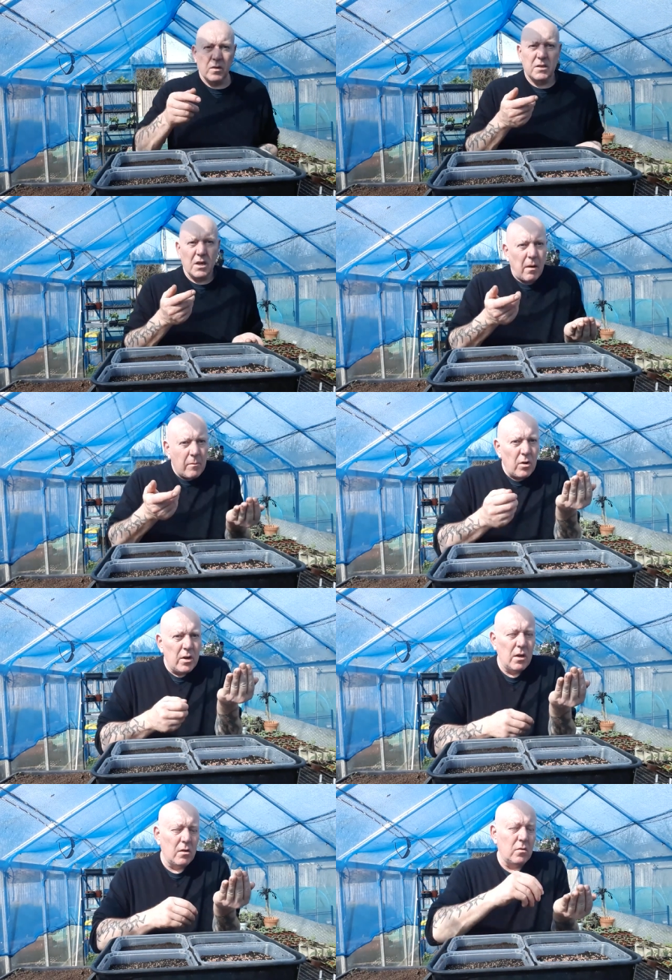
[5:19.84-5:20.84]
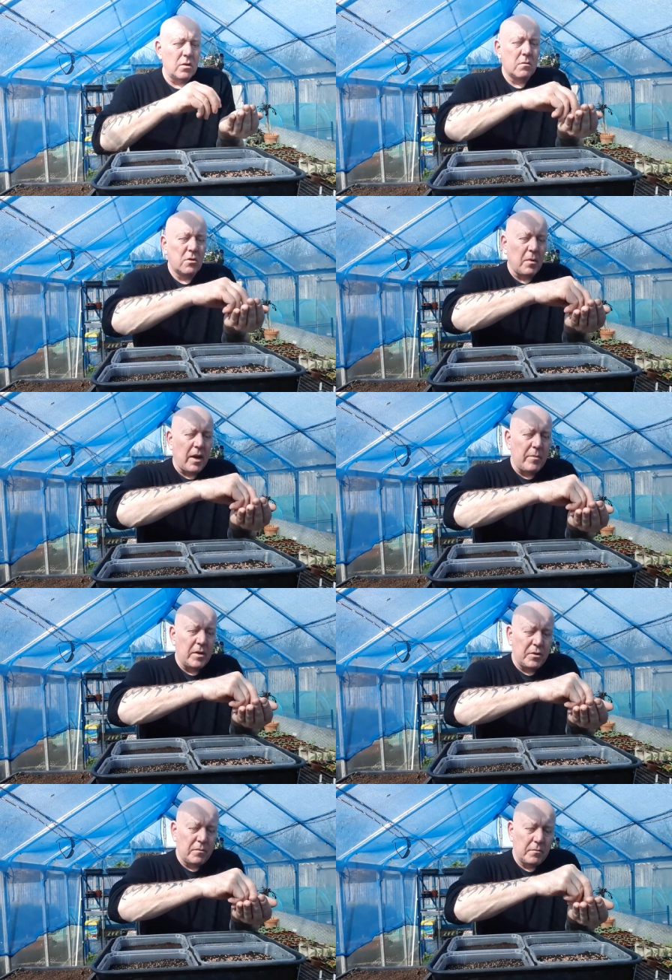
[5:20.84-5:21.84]
this time I'm going to use some
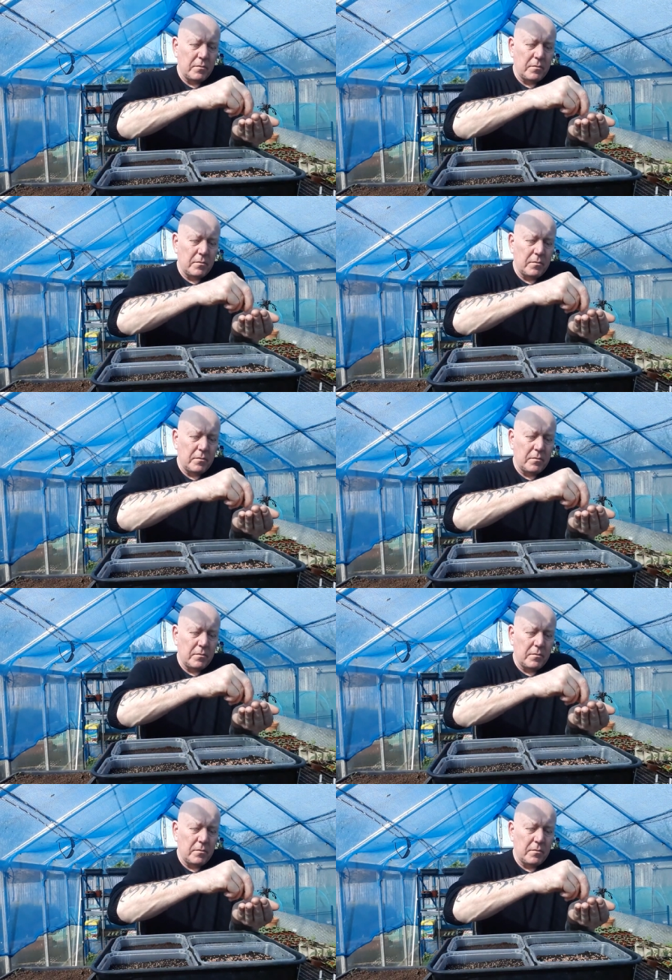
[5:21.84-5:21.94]
cabbage.